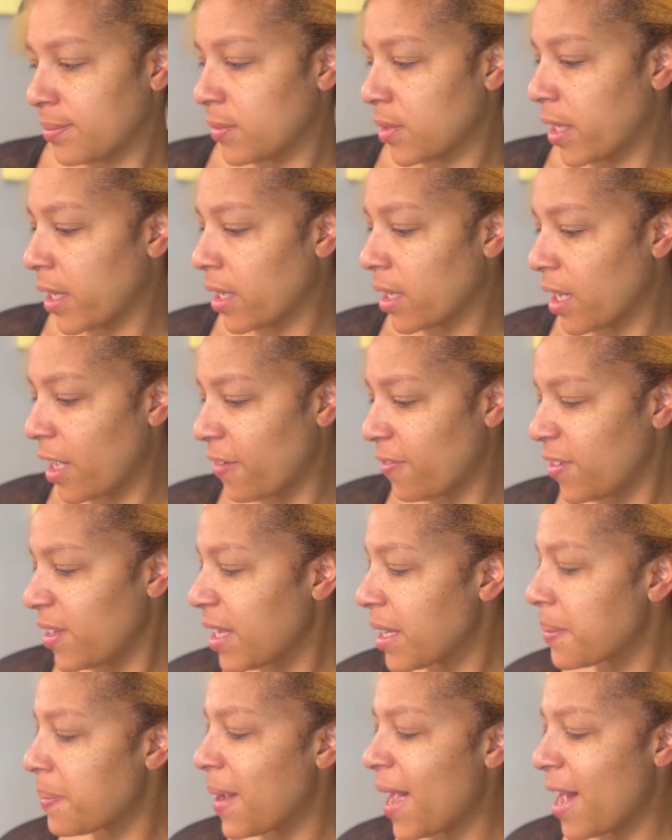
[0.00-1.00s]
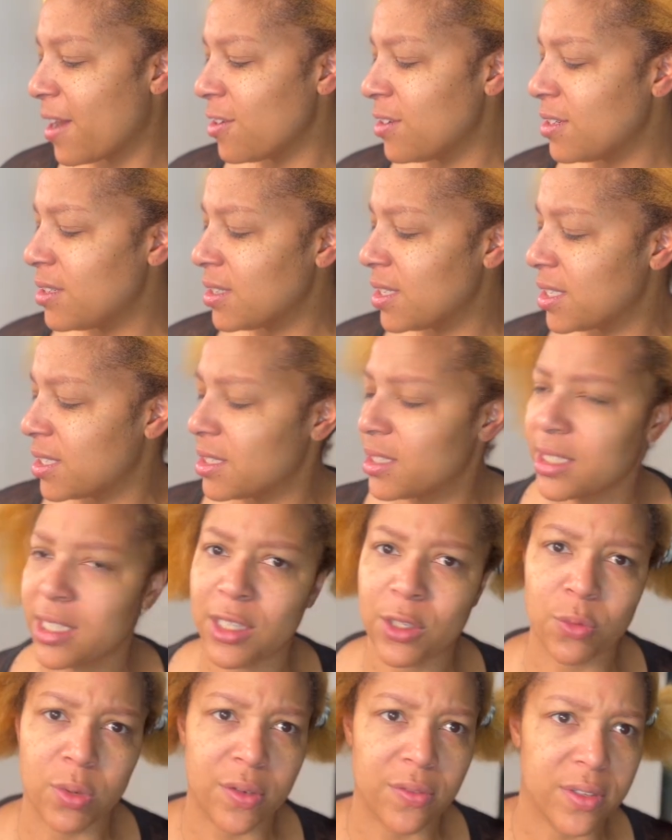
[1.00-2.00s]
Like I feel like pattern is the
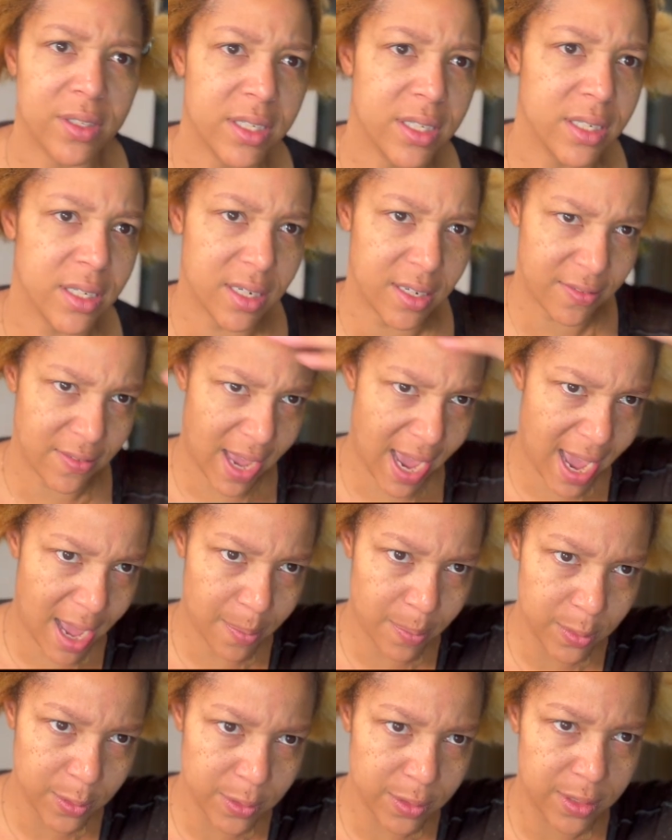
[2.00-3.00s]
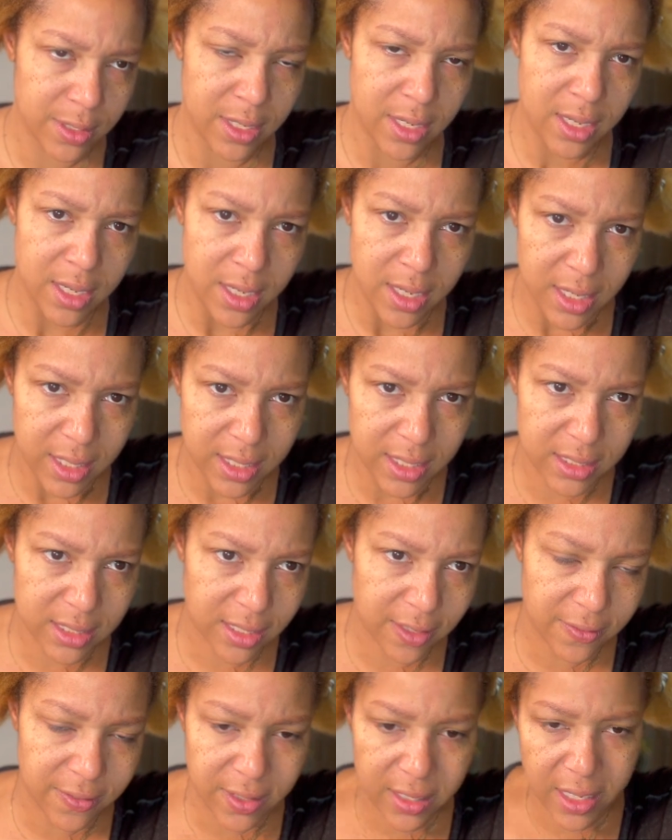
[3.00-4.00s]
equivalent of Apple, because
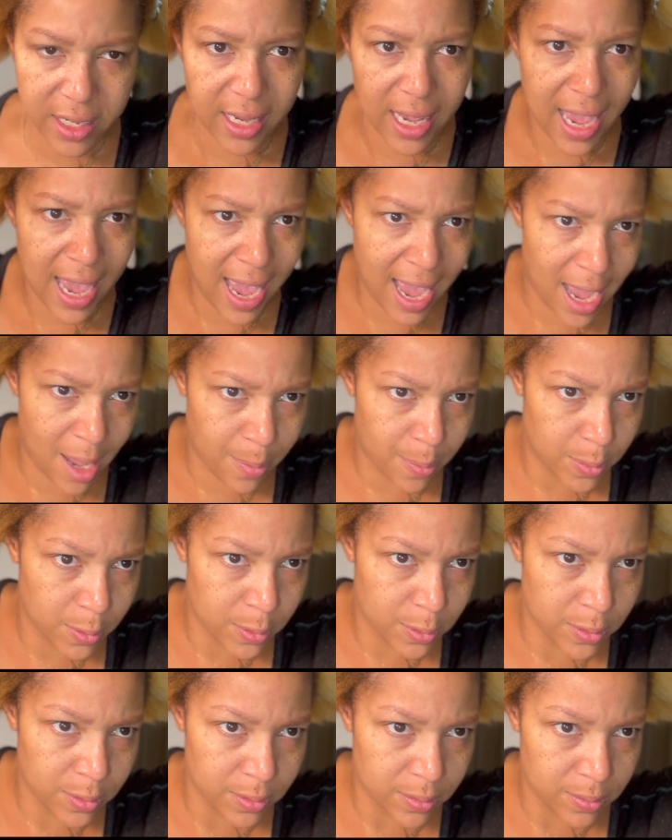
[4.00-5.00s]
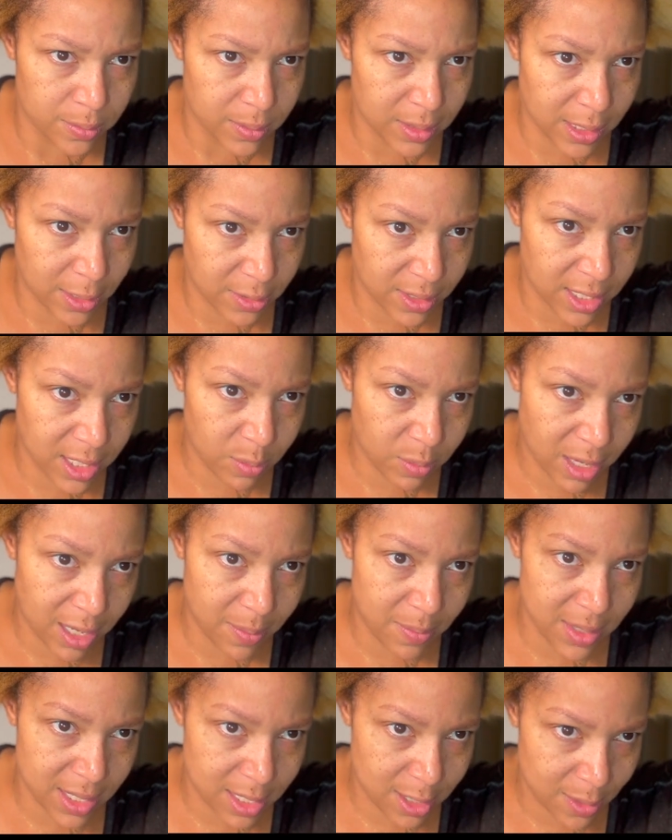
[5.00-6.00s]
I feel like Apple Loki
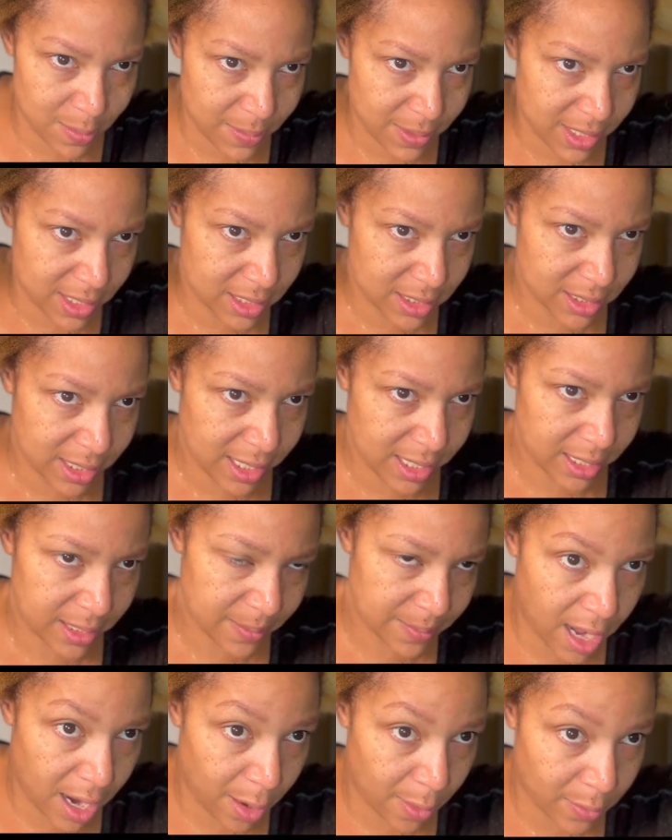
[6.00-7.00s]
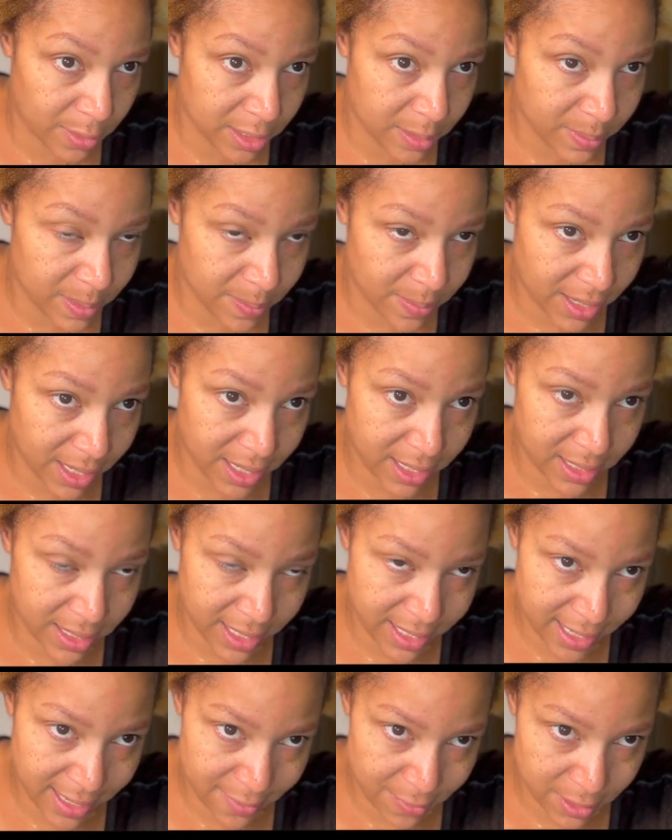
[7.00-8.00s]
made me their bitch. Like I really be buying
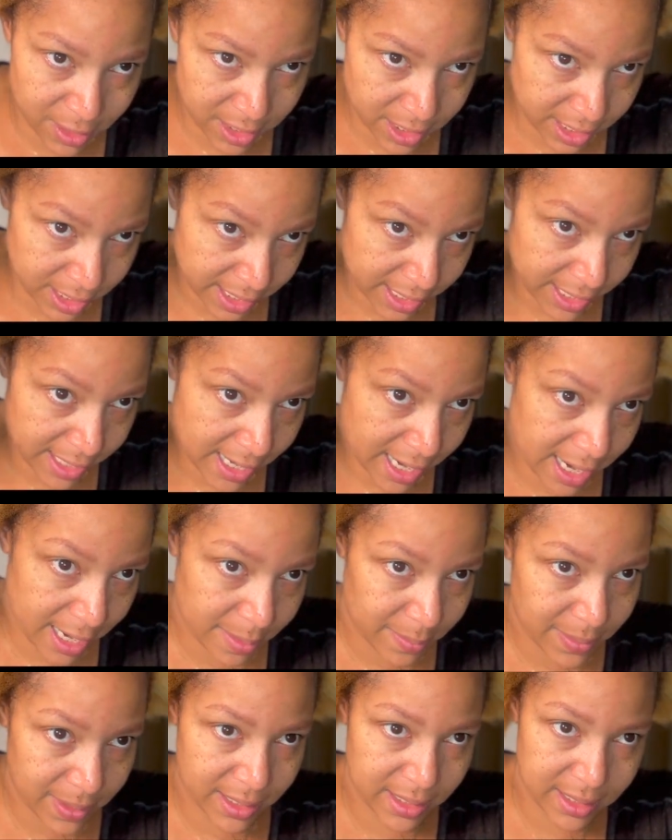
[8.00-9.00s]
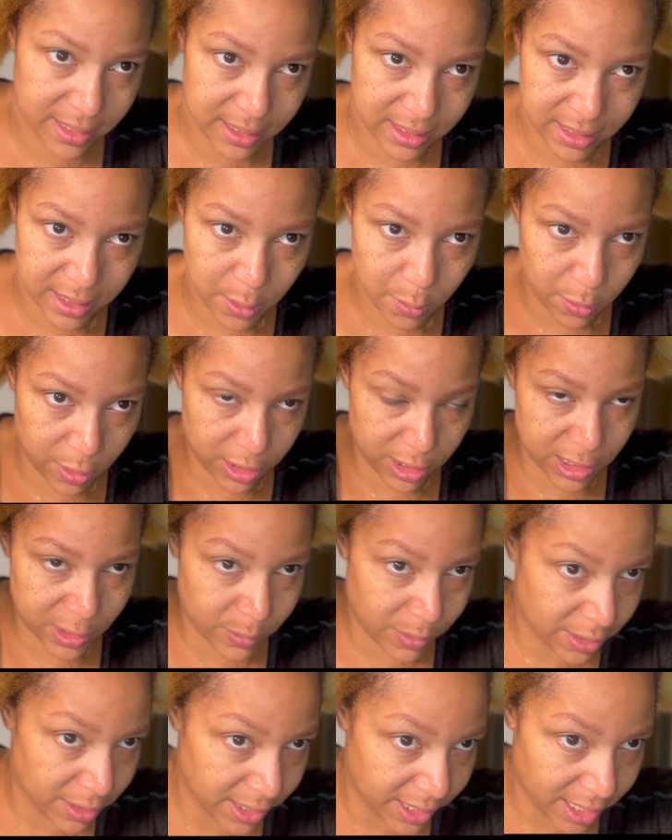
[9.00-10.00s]
like everything they got because it works
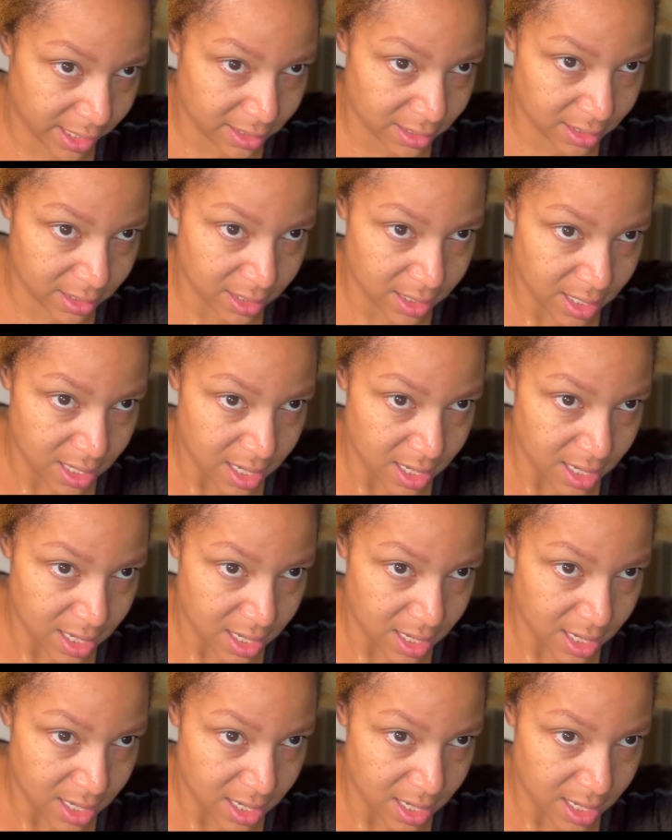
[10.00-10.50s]
well together.